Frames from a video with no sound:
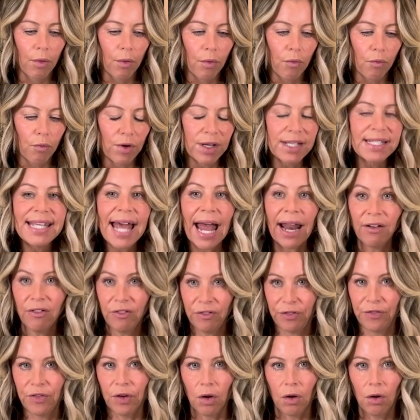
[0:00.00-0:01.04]

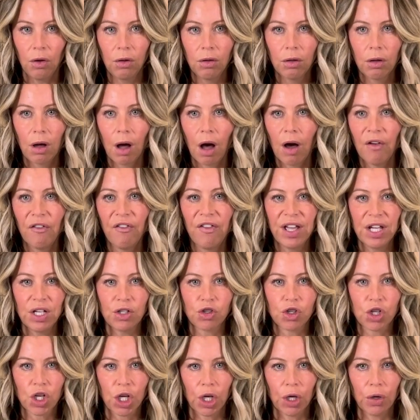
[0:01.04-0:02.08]
resentful of
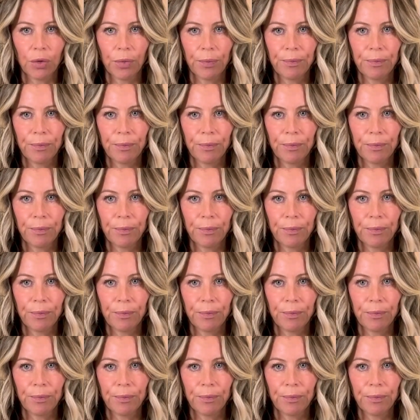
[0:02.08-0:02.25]
HQ